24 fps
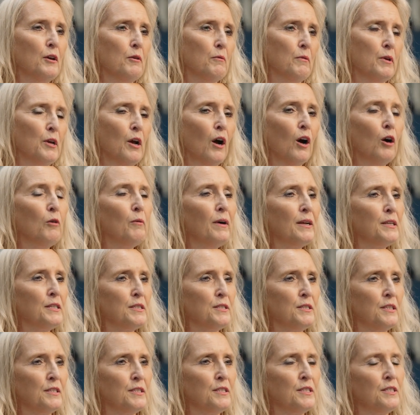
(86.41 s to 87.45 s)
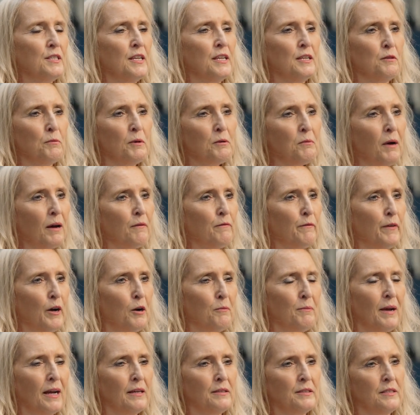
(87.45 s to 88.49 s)
We all want to succeed. We want
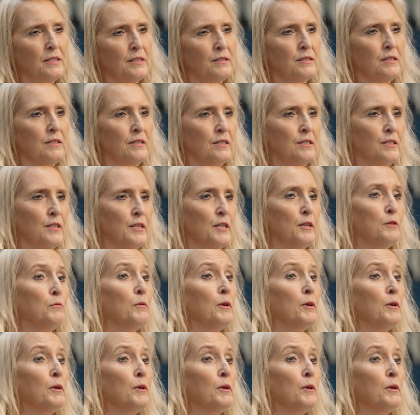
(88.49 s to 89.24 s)
Valmet to succeed.